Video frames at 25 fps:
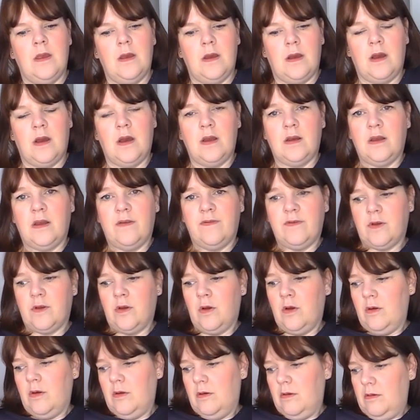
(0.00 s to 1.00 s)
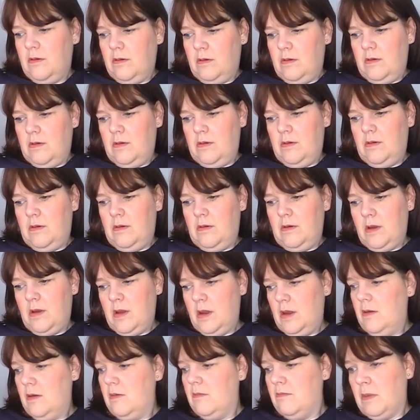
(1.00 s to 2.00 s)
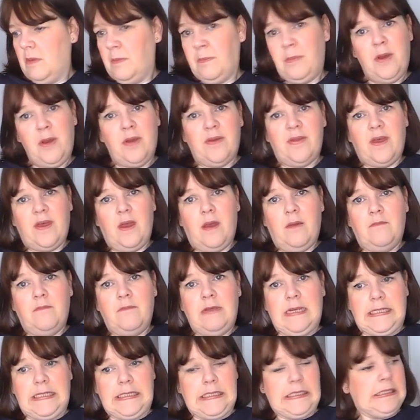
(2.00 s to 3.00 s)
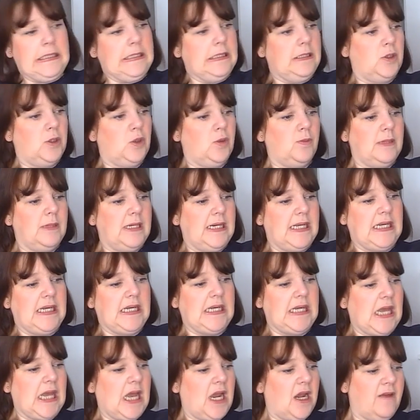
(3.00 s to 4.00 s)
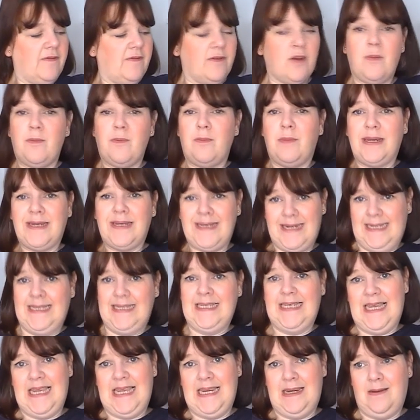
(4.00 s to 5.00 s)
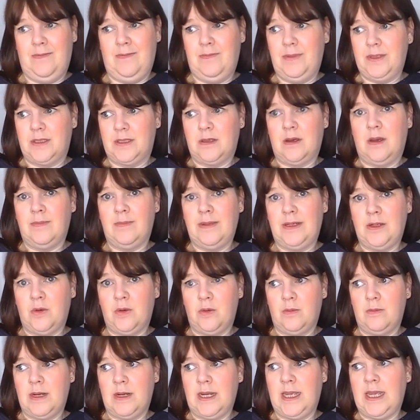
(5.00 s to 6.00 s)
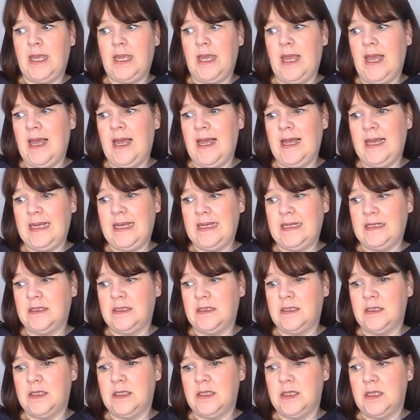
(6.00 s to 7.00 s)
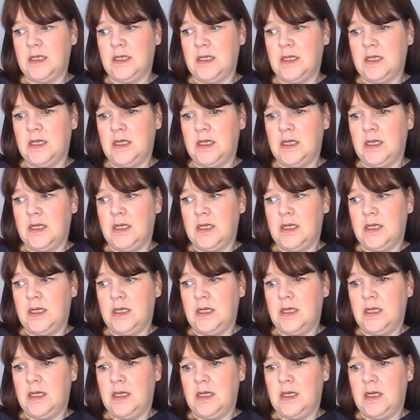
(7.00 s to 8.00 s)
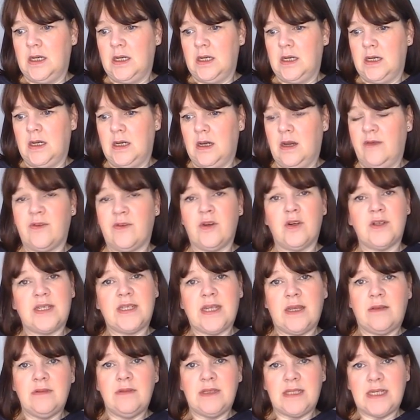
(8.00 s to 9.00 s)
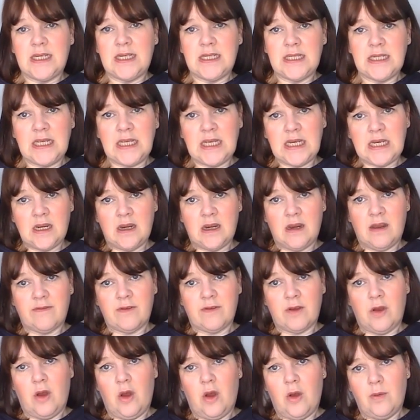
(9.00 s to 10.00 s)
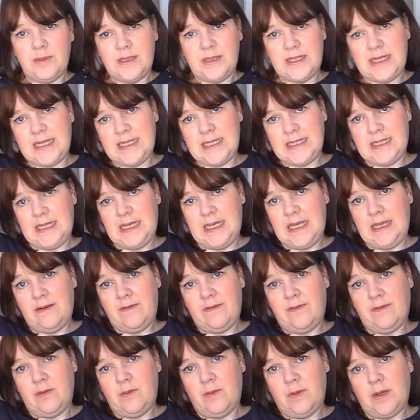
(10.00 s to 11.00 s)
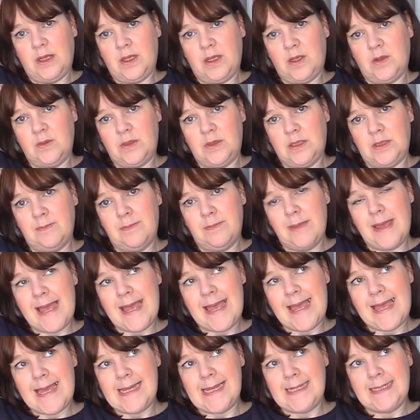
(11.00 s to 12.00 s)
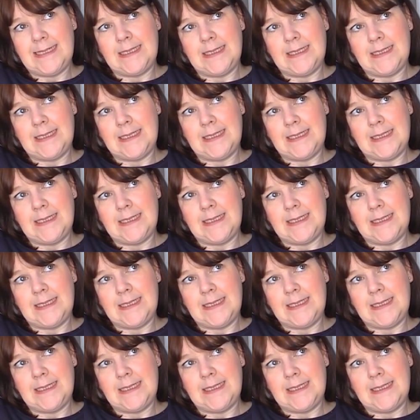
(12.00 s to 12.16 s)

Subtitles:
and I've got my book that I'm reading normally, and I've got my knitting beside me normally, and I've got downstairs knitting and I've got upstairs knitting for when I go to bed,